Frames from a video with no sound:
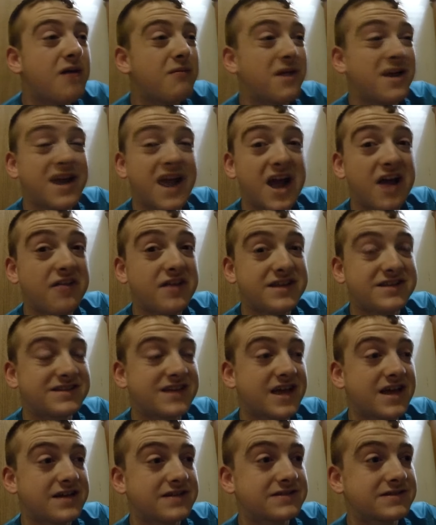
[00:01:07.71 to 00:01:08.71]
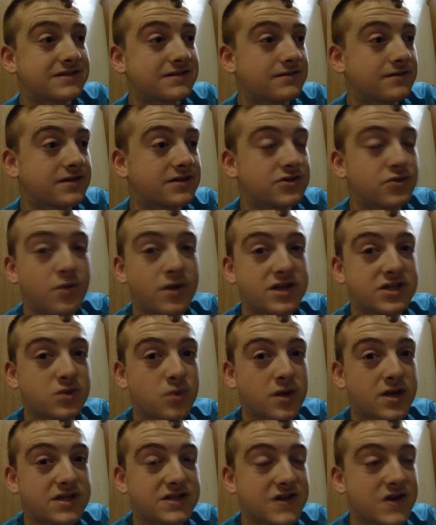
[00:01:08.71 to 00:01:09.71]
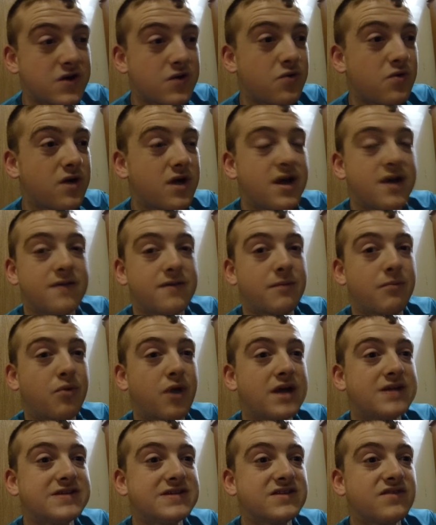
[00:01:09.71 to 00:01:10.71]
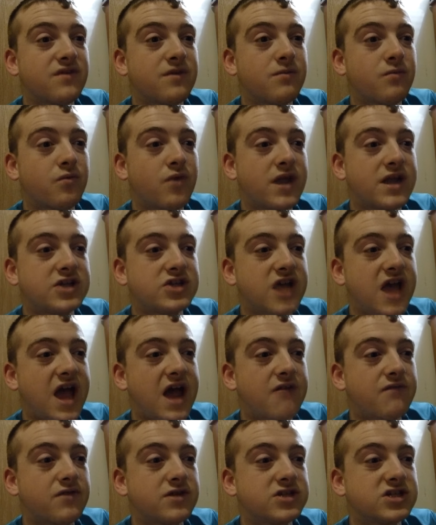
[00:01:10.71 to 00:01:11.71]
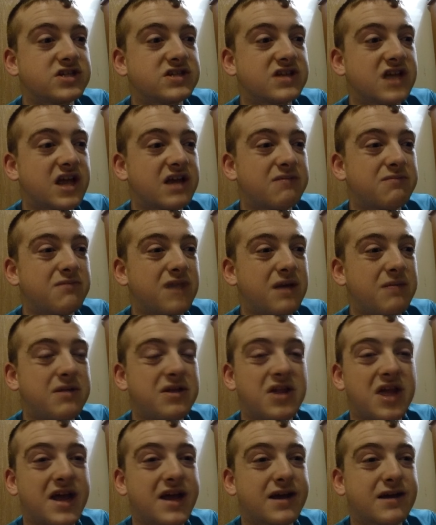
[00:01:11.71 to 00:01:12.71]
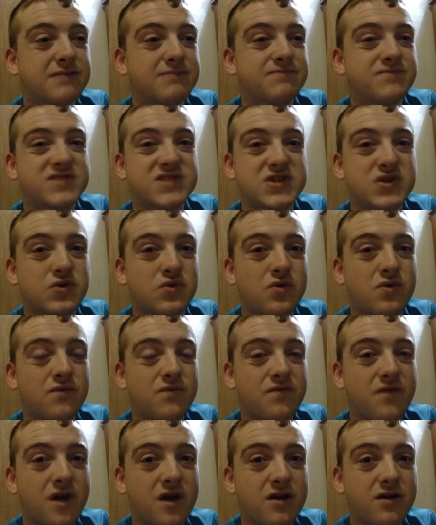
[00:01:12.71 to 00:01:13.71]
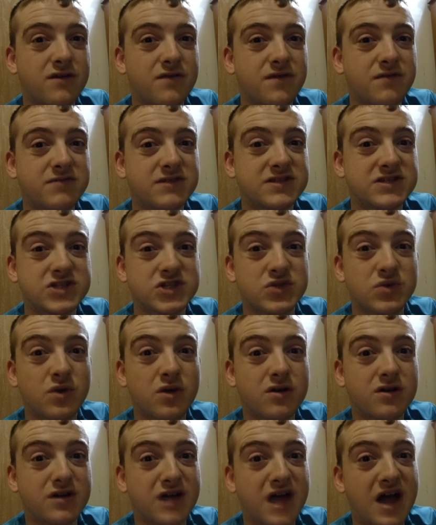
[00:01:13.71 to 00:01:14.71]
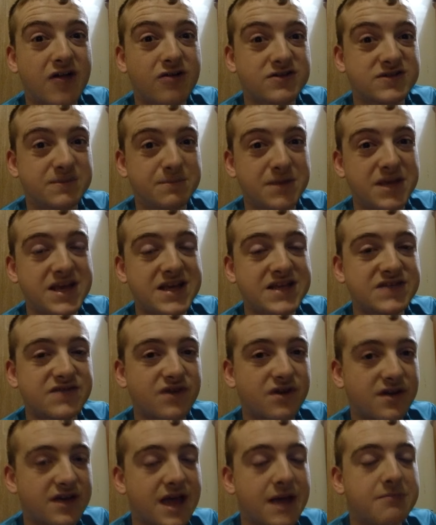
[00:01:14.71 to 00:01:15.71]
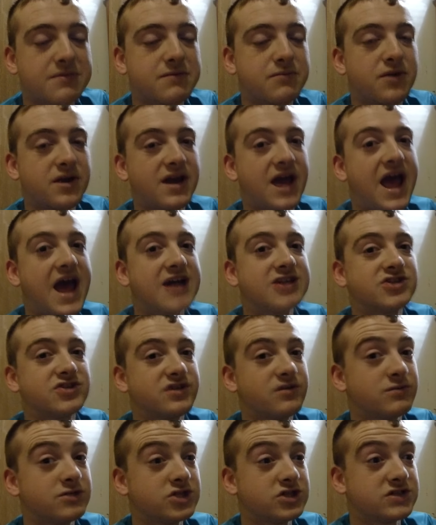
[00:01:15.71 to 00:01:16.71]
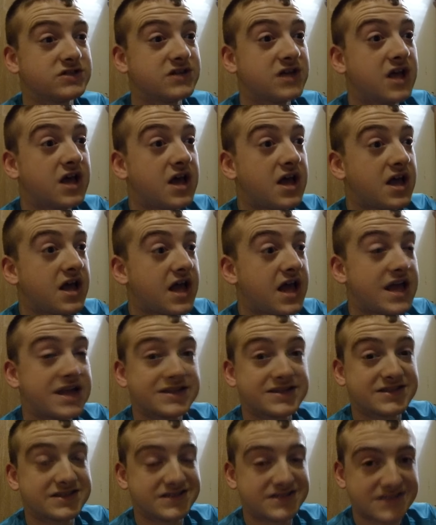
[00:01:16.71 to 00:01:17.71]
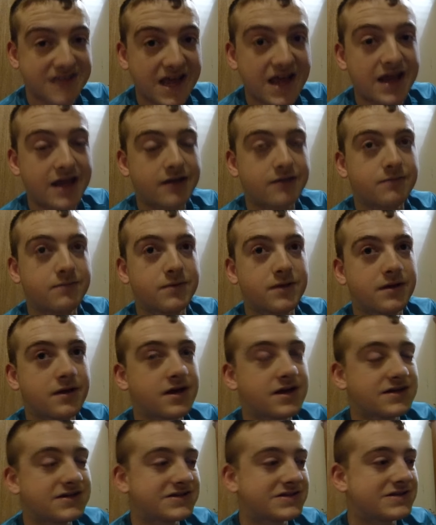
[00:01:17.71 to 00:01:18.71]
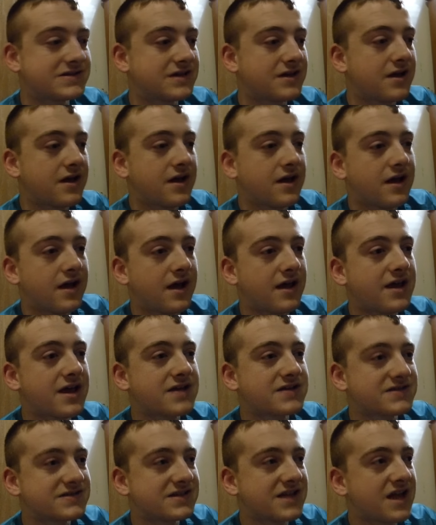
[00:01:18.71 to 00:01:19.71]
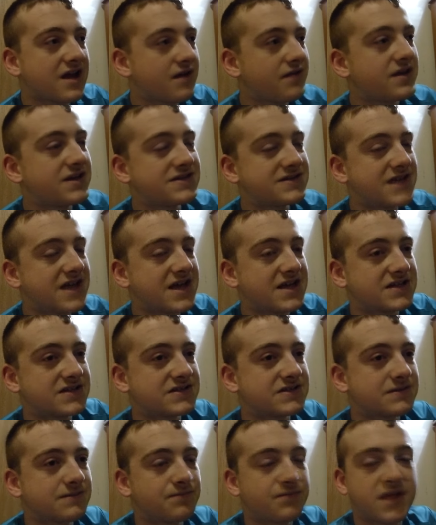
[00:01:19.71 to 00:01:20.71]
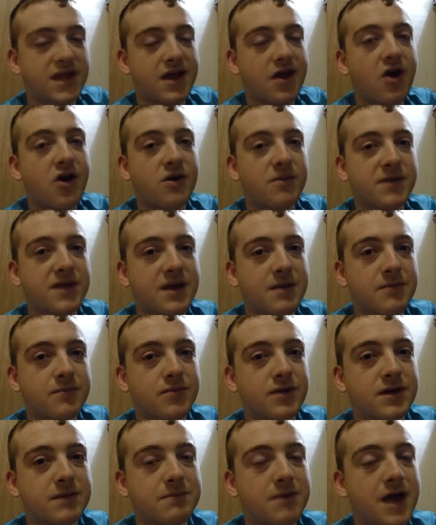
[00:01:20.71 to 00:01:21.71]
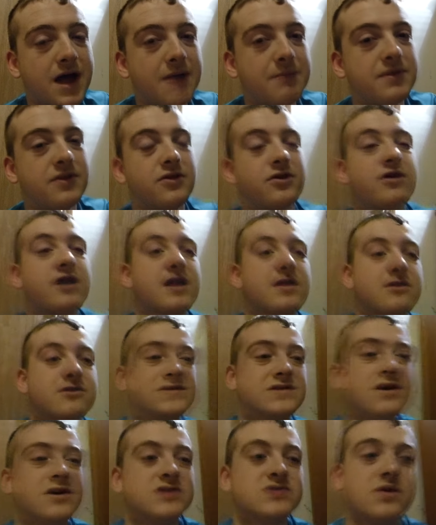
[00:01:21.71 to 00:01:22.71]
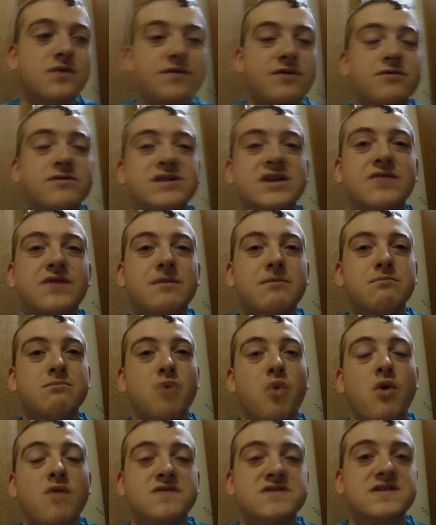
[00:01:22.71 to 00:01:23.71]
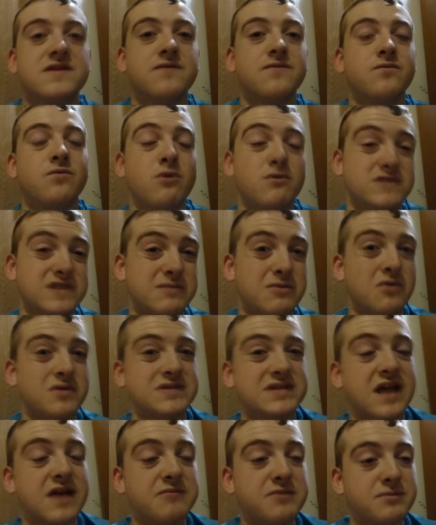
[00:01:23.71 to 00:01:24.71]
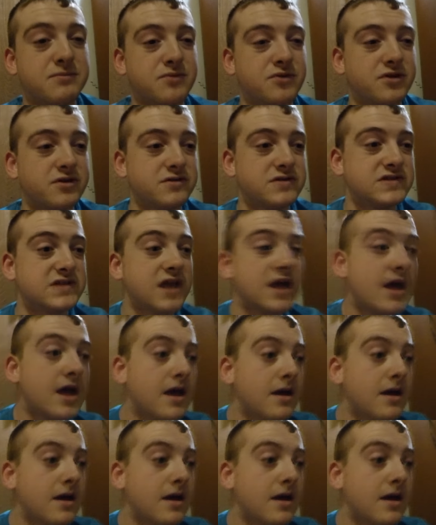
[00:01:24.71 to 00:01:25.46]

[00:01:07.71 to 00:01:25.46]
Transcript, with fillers: But now these days, in twenty twenty-two, the prices of them range average is like maybe like one hundred fifty to two hundred dollars a piece for a captive bred hatchling, which is insane because I guess now these days they are becoming pretty popular, and there's also a few different morphs of rosy boas that have been produced.